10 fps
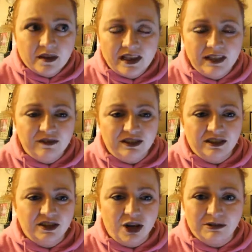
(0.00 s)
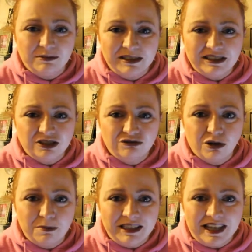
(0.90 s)
even though I'd been
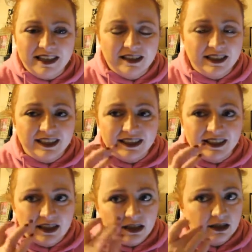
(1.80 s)
scrubbing it the